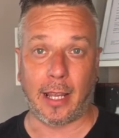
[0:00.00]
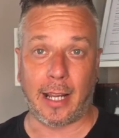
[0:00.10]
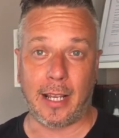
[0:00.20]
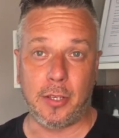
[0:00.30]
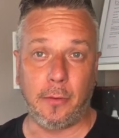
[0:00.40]
And
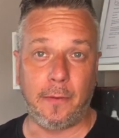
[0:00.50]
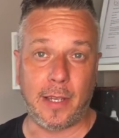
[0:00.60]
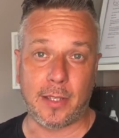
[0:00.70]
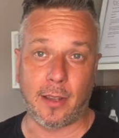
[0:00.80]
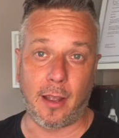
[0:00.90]
as your
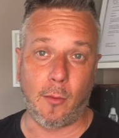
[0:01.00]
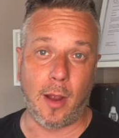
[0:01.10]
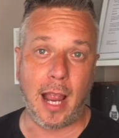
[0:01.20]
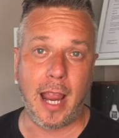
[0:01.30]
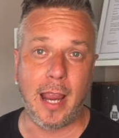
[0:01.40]
fears die
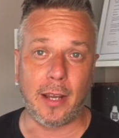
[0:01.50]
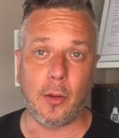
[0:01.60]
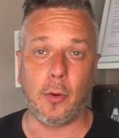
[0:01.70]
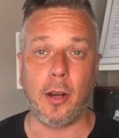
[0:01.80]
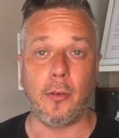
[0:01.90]
away and
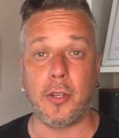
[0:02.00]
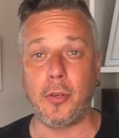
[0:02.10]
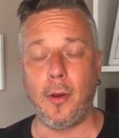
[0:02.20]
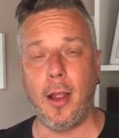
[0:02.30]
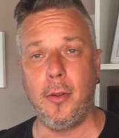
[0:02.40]
your courage
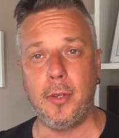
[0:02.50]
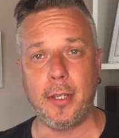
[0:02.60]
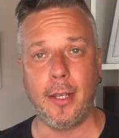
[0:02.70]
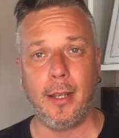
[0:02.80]
grows,